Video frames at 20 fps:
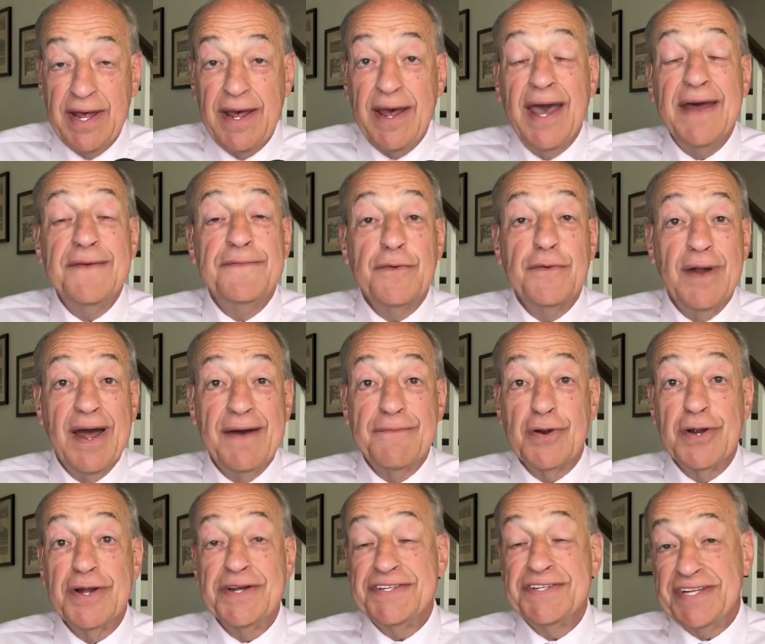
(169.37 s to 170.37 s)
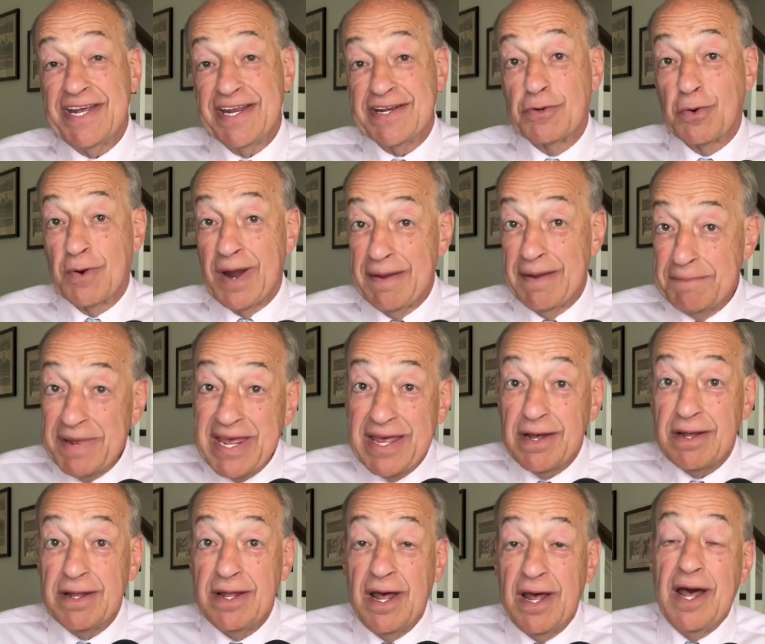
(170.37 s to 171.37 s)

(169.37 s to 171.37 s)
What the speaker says: and forever cede Crimea,